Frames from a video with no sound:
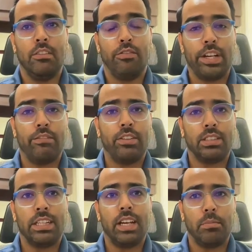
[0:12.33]

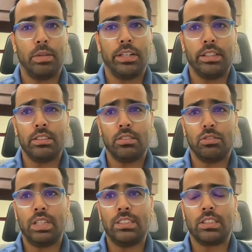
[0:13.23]
frameworks and libraries.
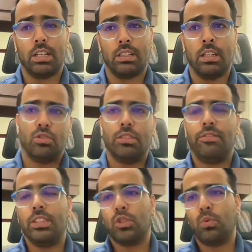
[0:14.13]
So let's start. The
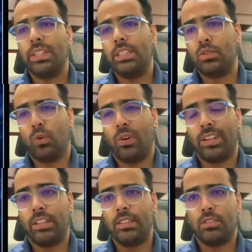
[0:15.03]
first one is
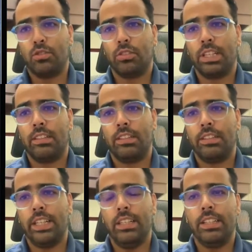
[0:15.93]
Quarkus. So you can
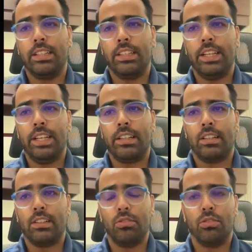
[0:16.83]
really
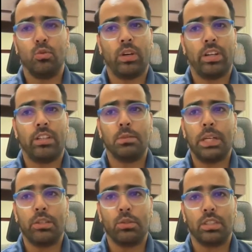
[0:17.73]
create, Quarkus
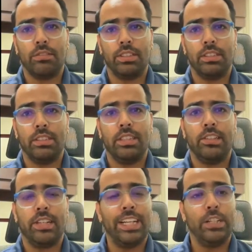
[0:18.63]
microservices
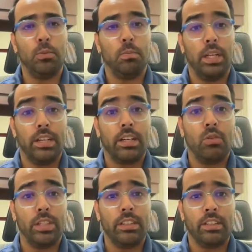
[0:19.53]
and try to play
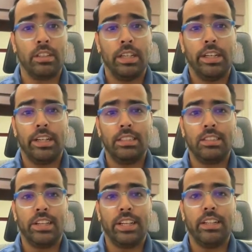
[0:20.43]
around it. It
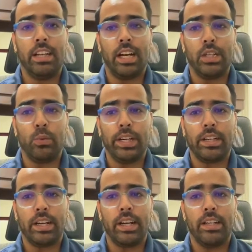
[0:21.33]
is really
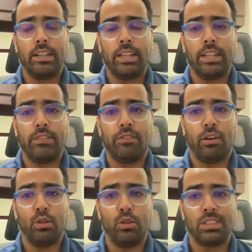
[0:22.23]
lightweight and it
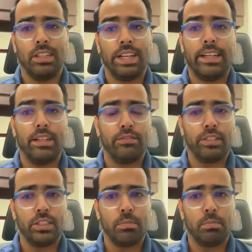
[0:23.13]
follows container
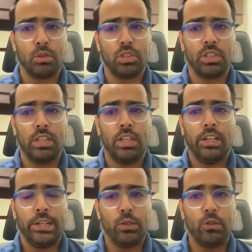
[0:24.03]
first approach,
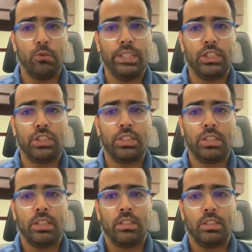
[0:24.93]
due to which
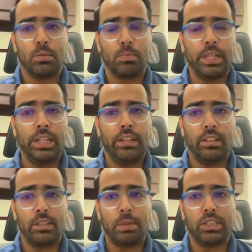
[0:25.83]
the speed,
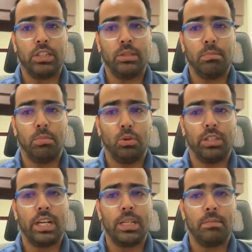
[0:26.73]
especially the
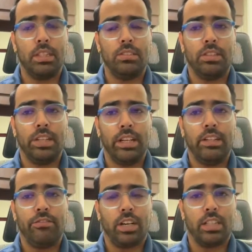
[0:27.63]
boot time, is
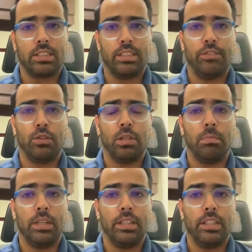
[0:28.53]
really fast if you
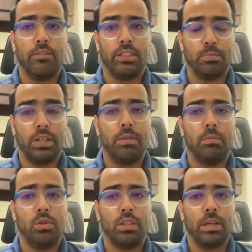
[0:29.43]
compare it with Spring
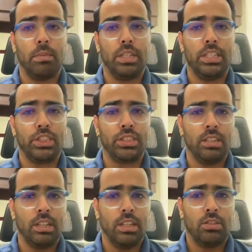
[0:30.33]
Boot application.
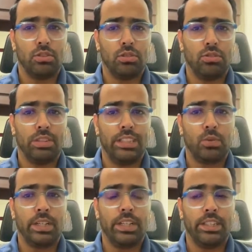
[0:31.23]
So
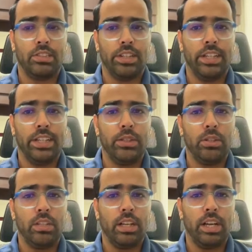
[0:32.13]
that's why it's really
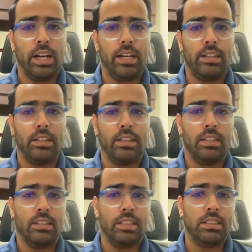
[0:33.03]
good. And
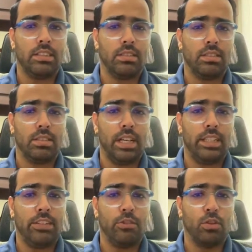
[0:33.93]

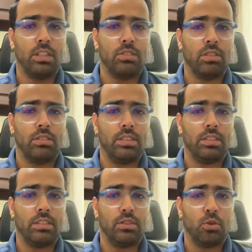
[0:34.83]
it focus on
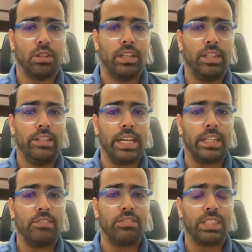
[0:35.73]
the totally
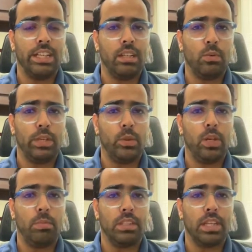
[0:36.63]
reactive style when
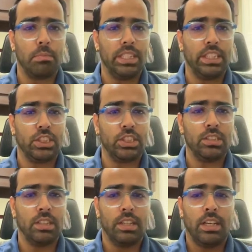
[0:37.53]
developing the application.